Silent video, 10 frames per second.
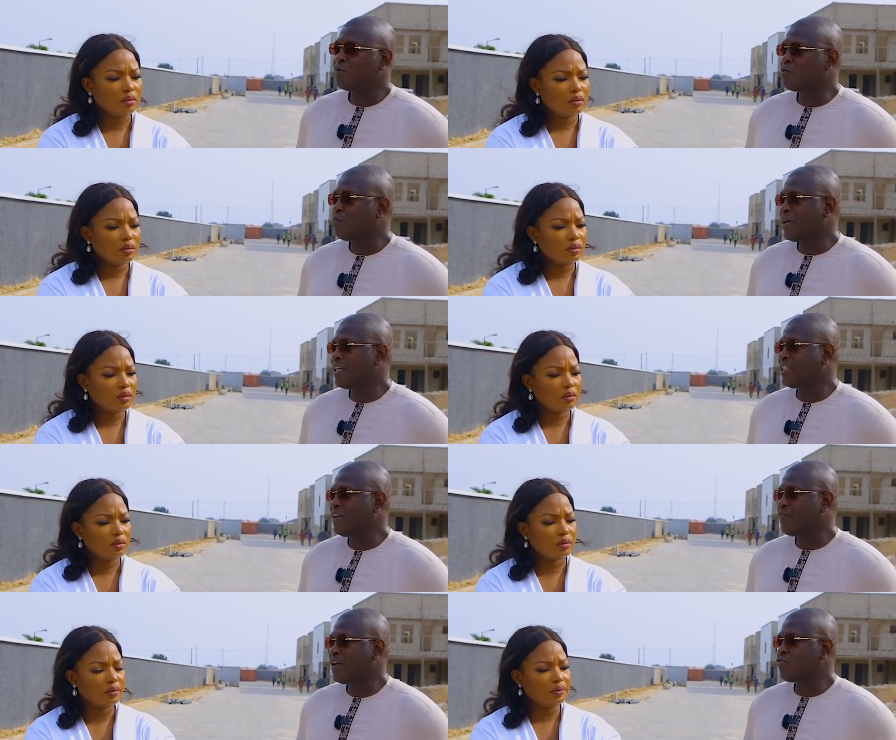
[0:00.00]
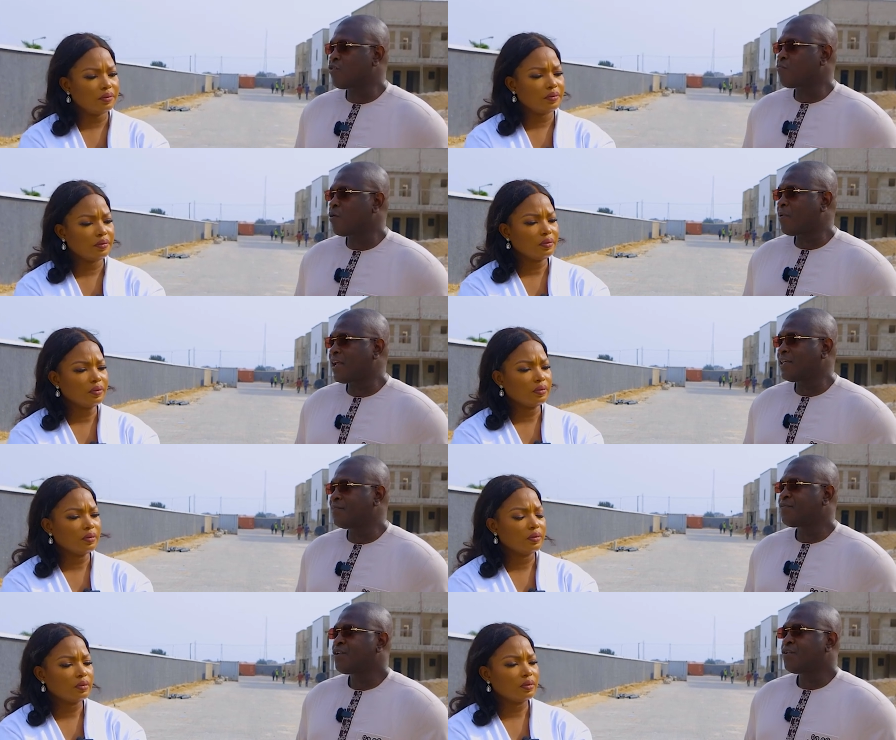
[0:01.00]
Speaker 1: able to manage the inventory properly,
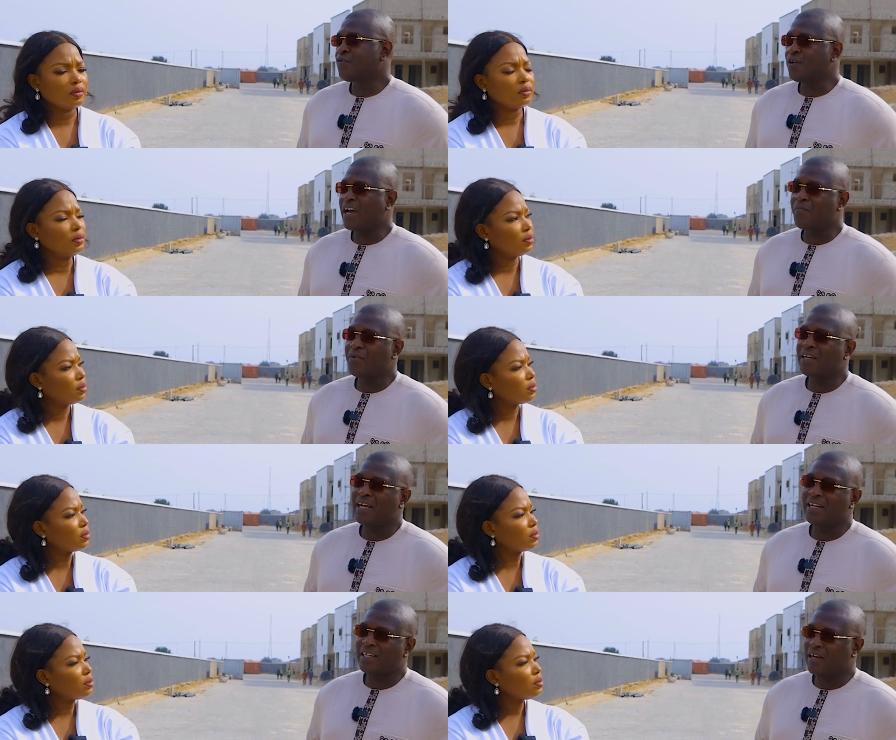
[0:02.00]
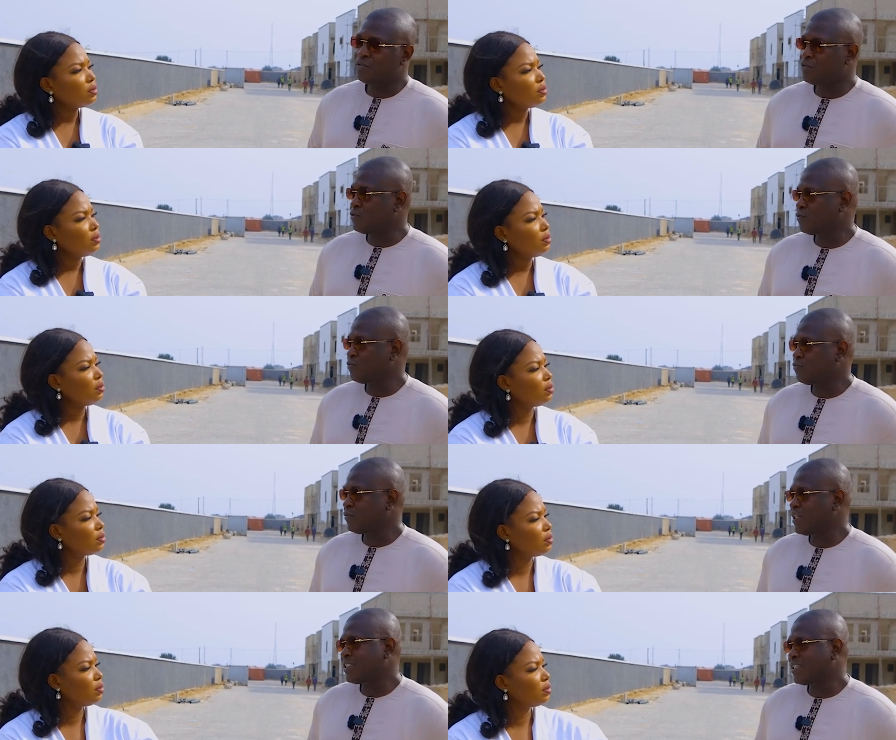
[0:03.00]
you can bring that down to
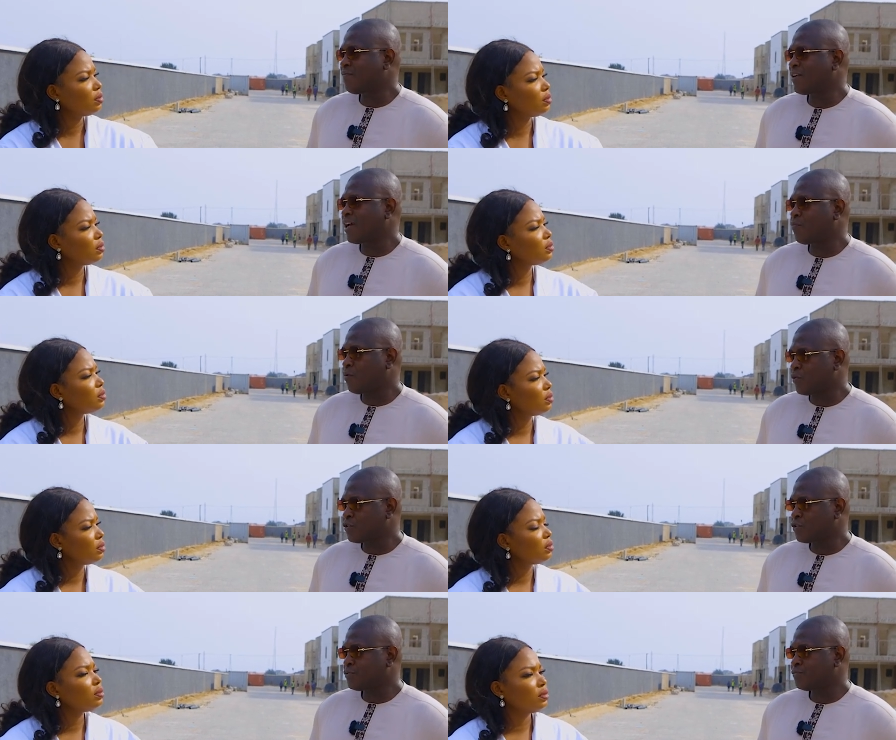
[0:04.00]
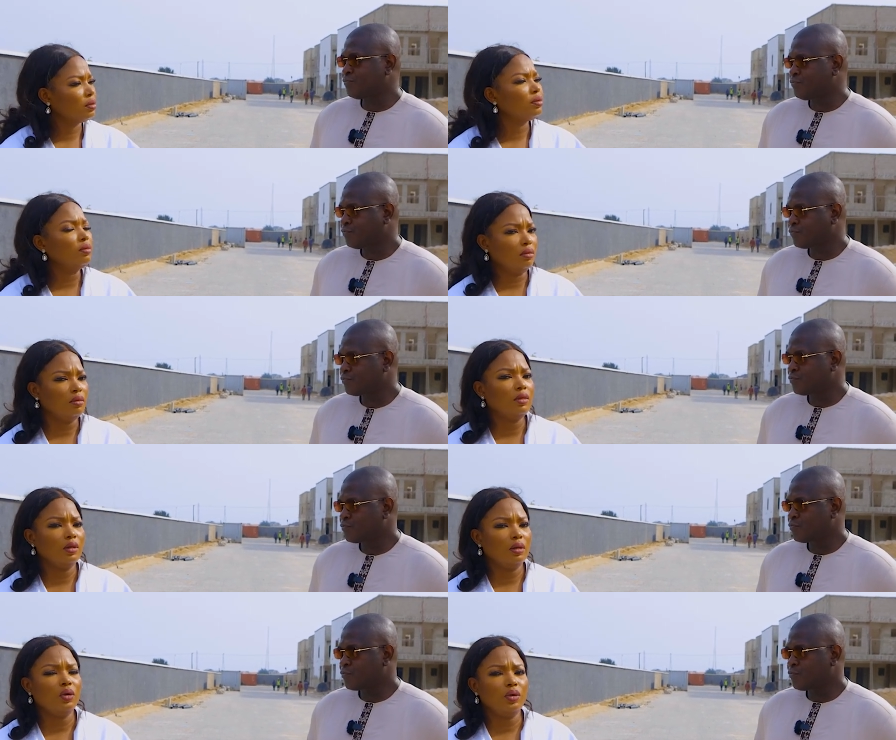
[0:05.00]
a significant proportion.
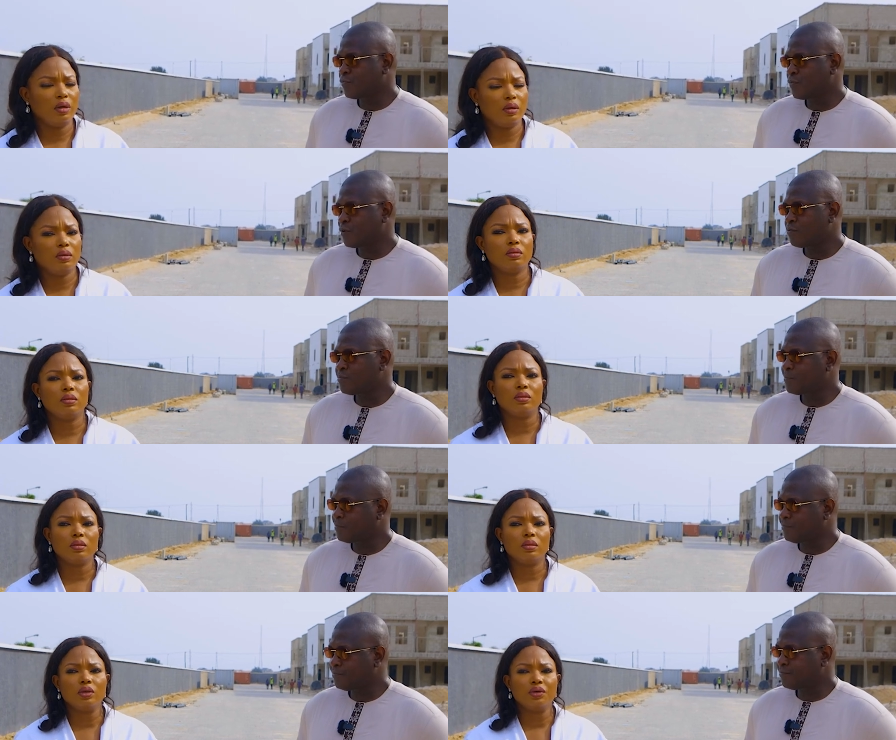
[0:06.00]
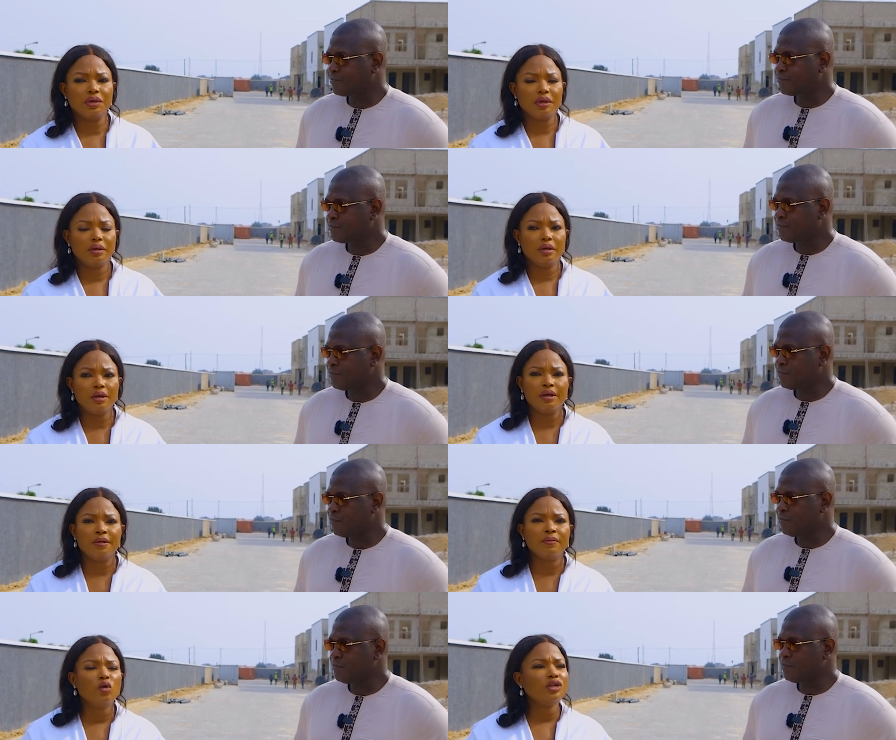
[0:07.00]
Speaker 2: Okay, great.
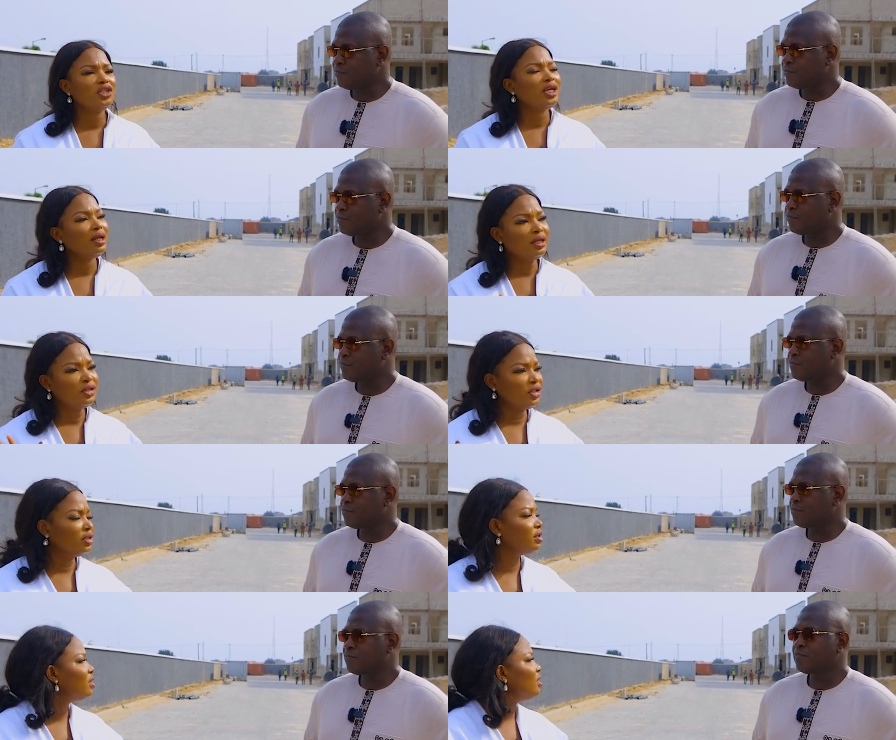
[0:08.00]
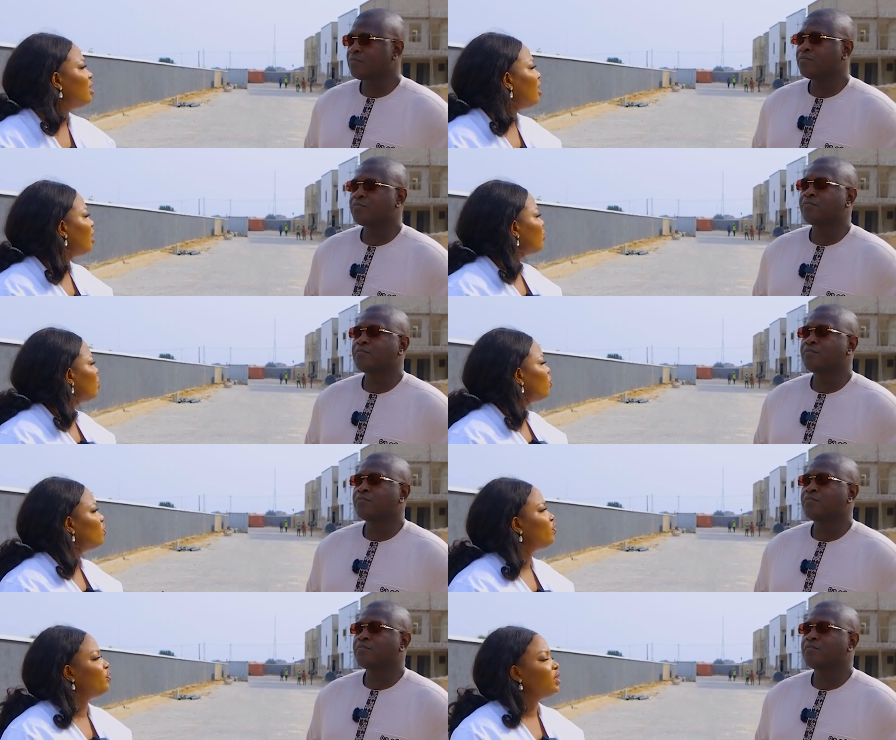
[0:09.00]
Um, what challenges have you
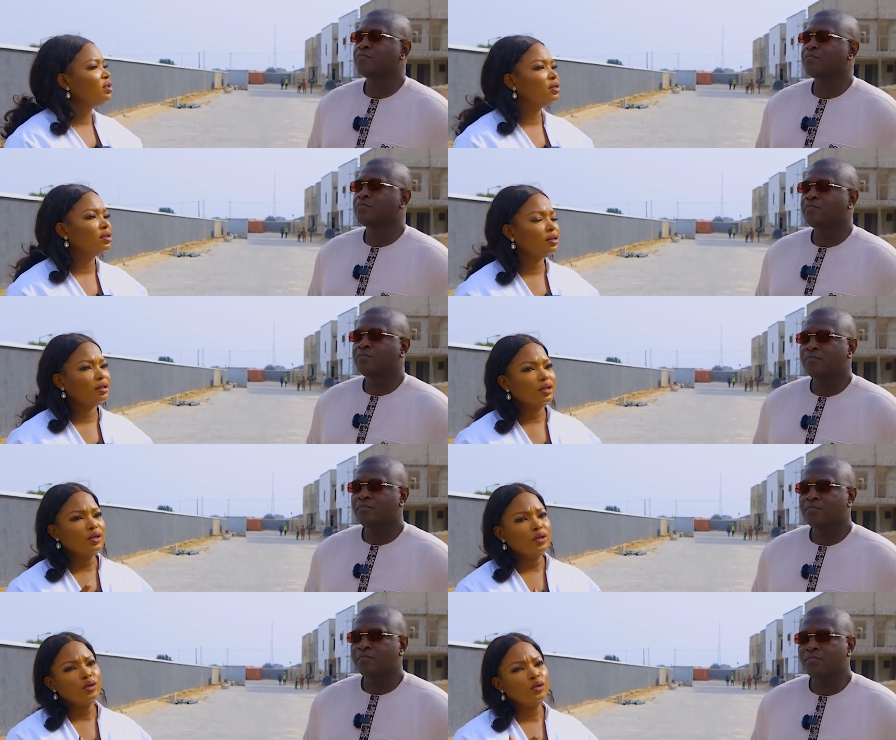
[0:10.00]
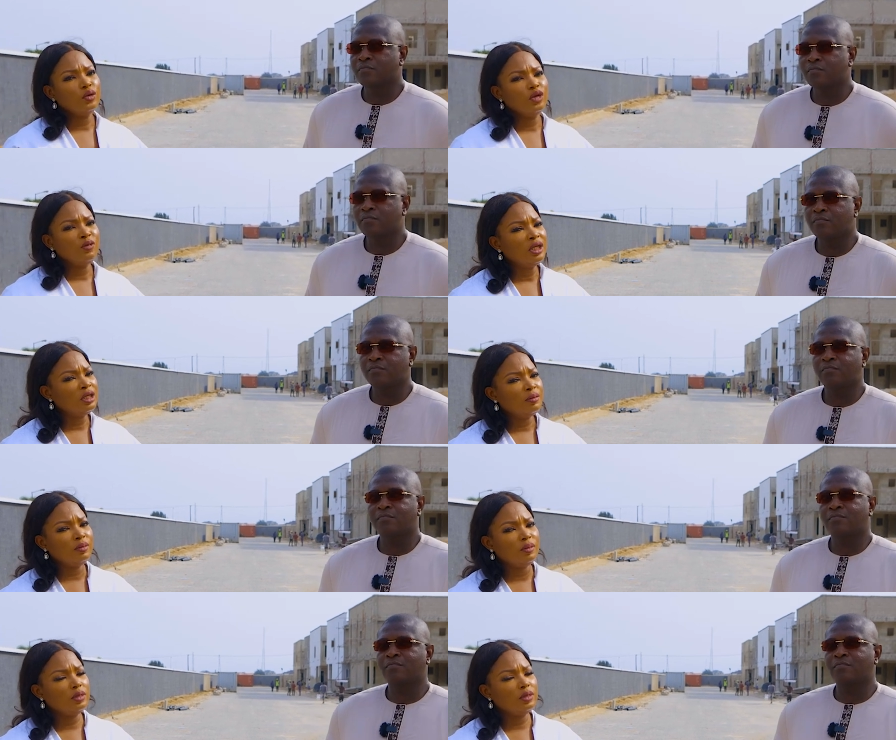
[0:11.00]
faced through. You've been in,